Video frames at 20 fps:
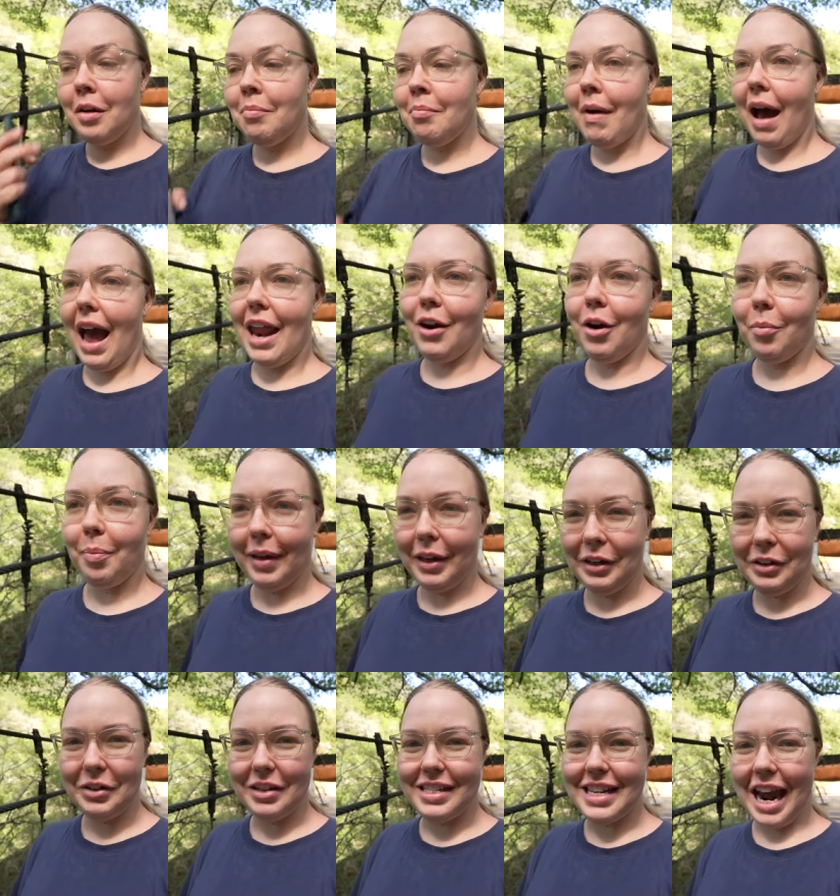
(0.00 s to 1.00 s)
might not be a
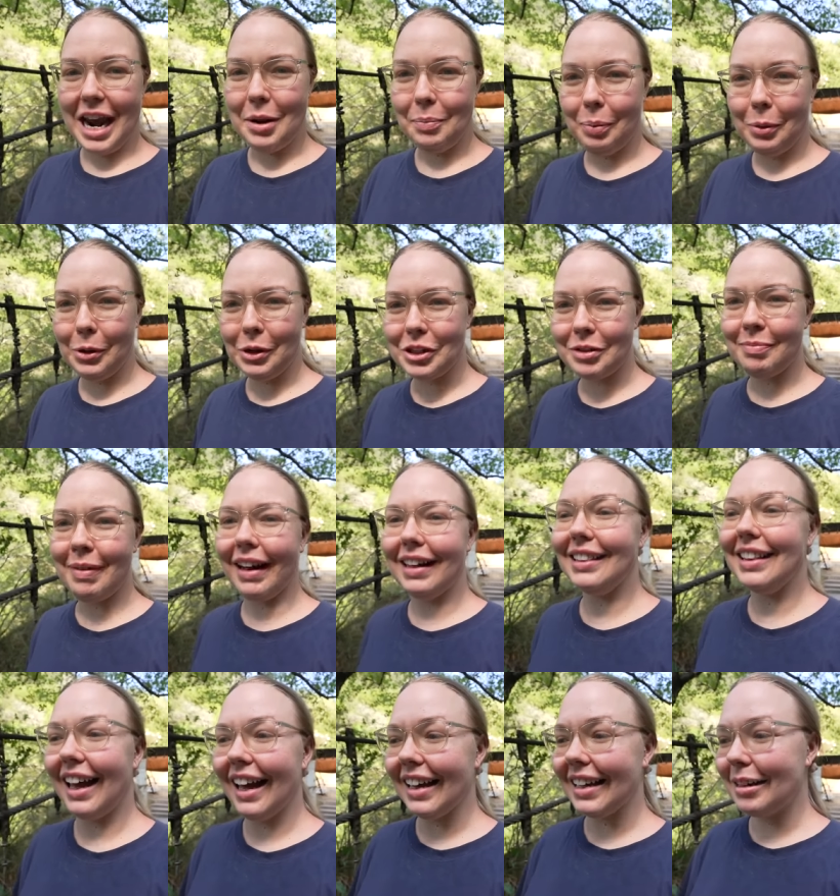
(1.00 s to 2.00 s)
good day to push my
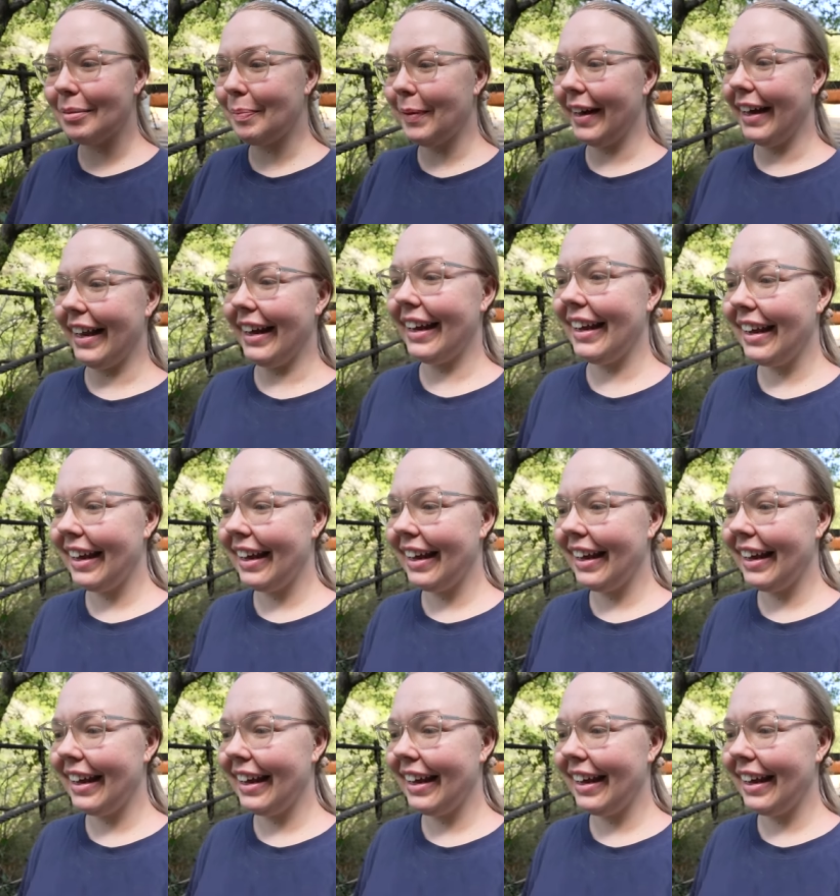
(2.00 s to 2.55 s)
luck, but